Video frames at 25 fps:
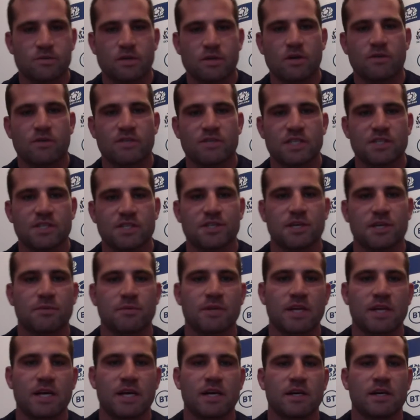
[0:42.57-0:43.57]
Obviously, Jamie and
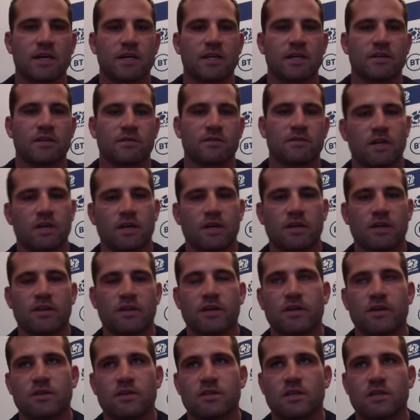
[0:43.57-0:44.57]
Ali,
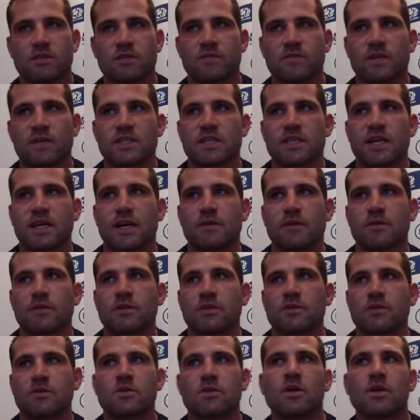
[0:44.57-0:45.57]
they're as vice
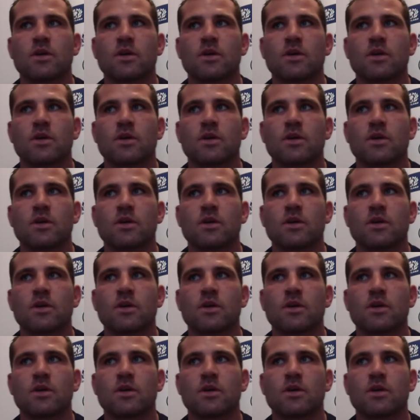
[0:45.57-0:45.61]
captains,